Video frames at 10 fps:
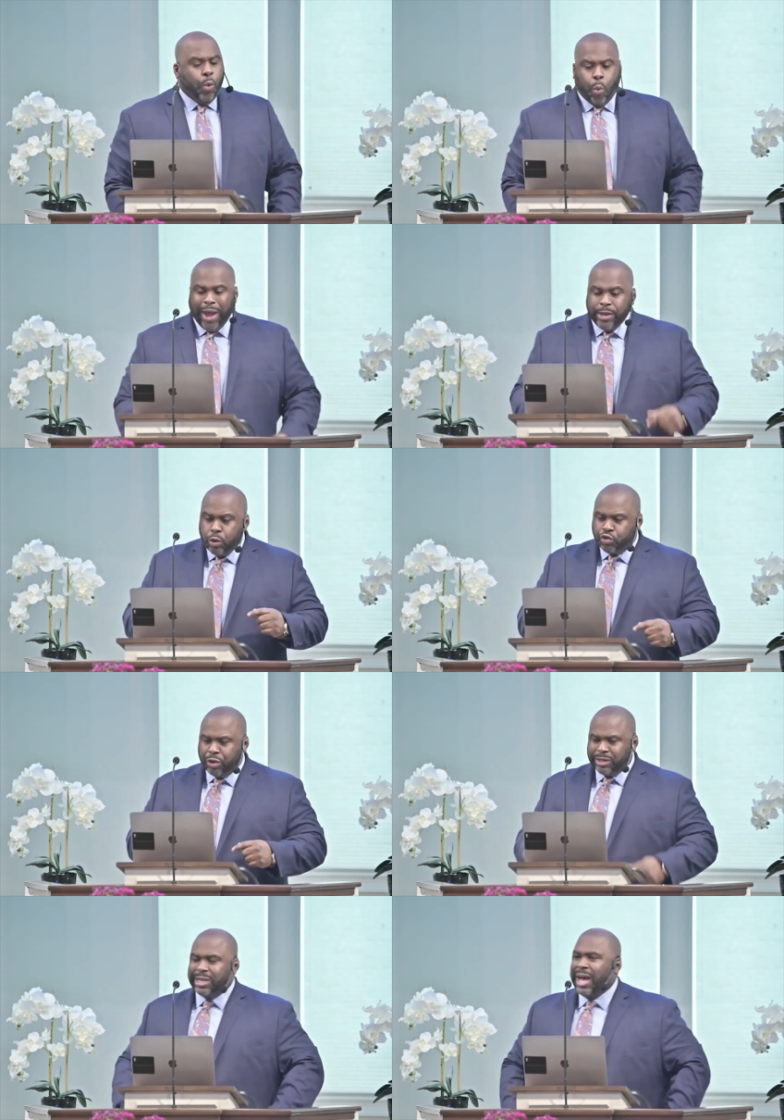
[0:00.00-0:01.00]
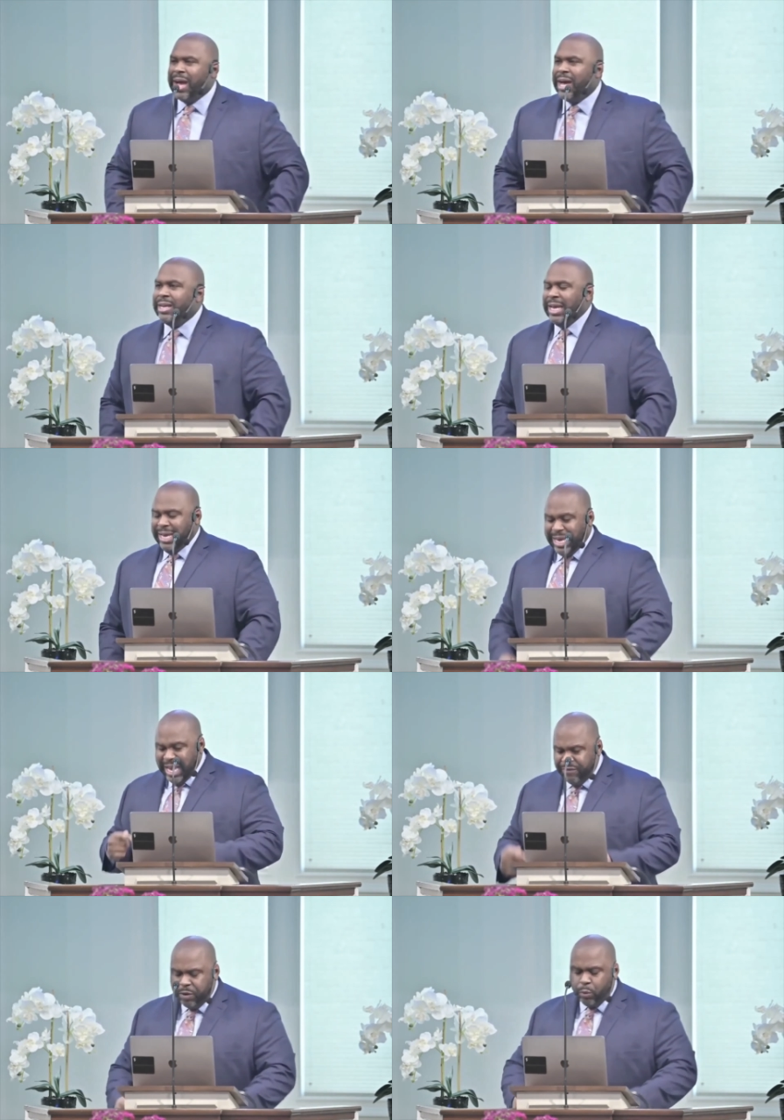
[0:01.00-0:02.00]
When you trust God,
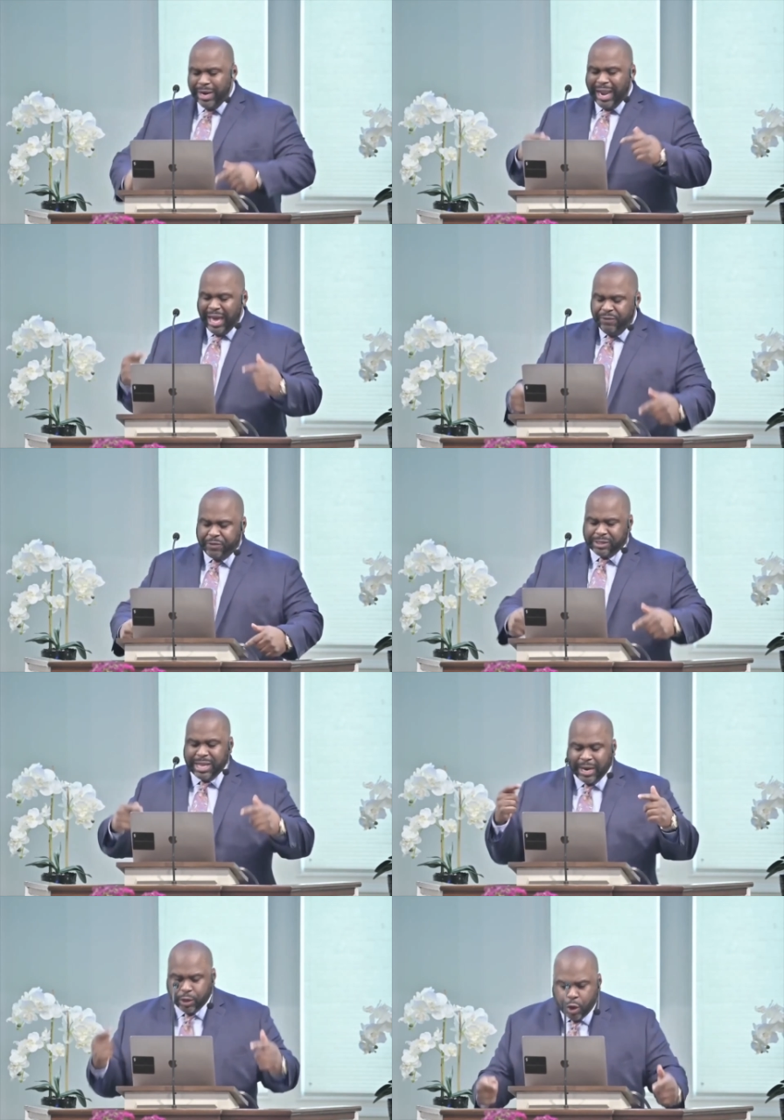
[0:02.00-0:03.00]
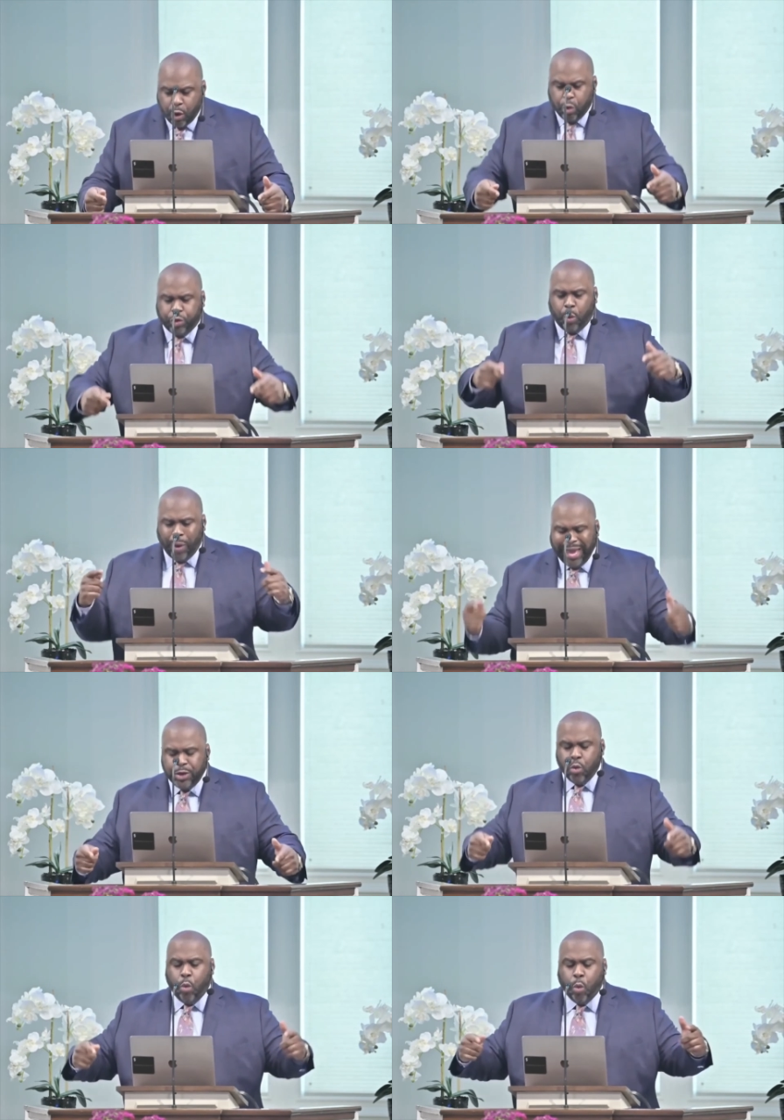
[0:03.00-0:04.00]
even when life does not go the way
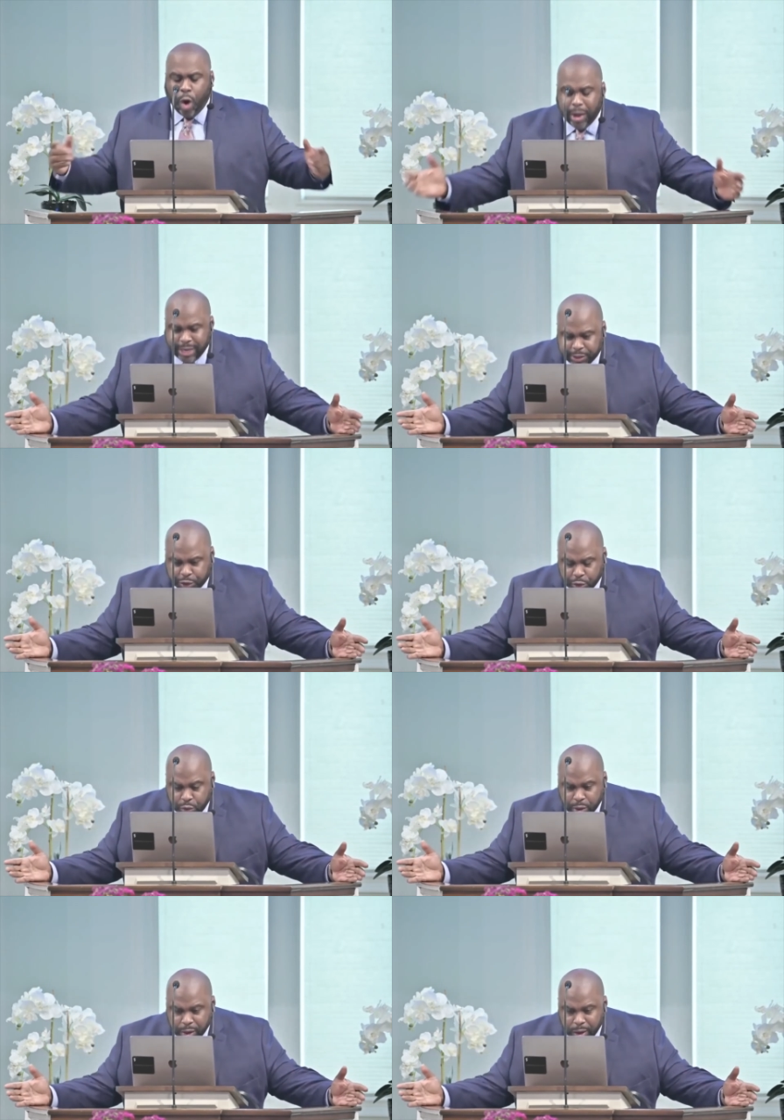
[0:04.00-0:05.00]
you want it to,